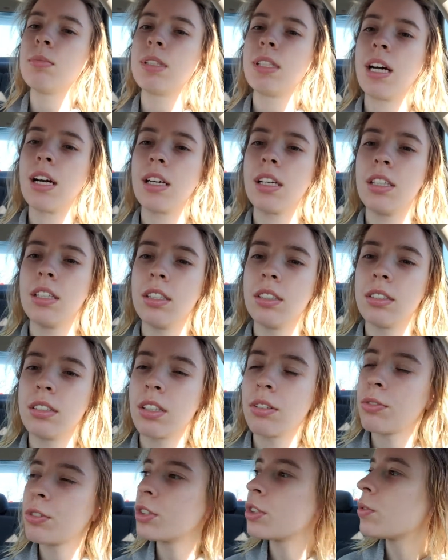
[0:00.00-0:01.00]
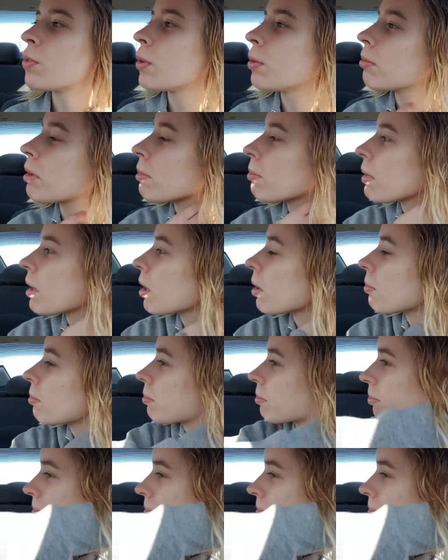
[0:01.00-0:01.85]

stocking stuffers for my mom,